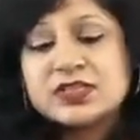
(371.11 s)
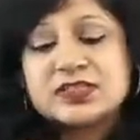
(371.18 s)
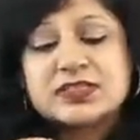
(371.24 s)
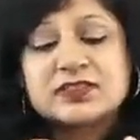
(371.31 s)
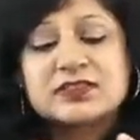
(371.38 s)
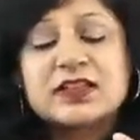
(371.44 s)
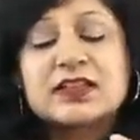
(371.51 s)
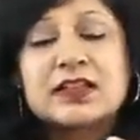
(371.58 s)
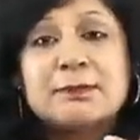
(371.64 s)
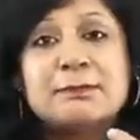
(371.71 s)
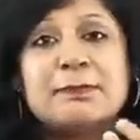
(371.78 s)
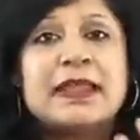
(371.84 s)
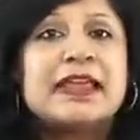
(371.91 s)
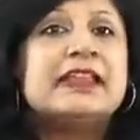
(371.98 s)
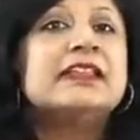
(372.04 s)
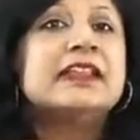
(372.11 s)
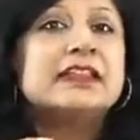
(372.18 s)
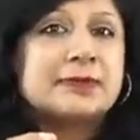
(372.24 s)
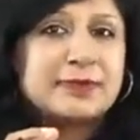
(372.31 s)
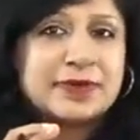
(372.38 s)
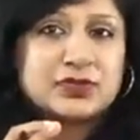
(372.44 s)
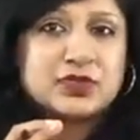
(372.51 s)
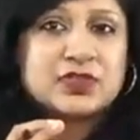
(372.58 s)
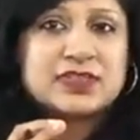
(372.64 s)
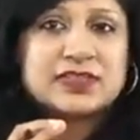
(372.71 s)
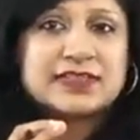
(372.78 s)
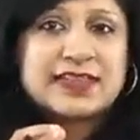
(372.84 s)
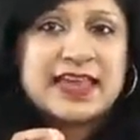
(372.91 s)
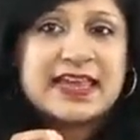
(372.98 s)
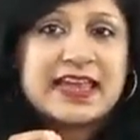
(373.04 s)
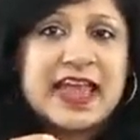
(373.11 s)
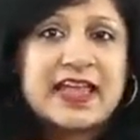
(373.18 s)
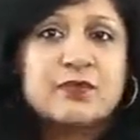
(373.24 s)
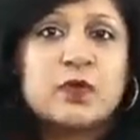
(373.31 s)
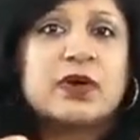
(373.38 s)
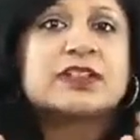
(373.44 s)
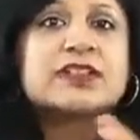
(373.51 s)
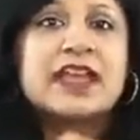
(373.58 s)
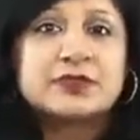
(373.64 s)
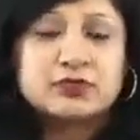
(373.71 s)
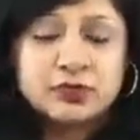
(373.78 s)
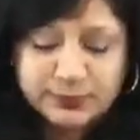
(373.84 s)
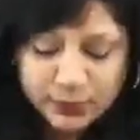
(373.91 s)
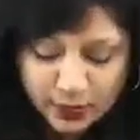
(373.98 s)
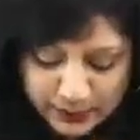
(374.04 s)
the complaint that the patient is saying and what is the actual problem.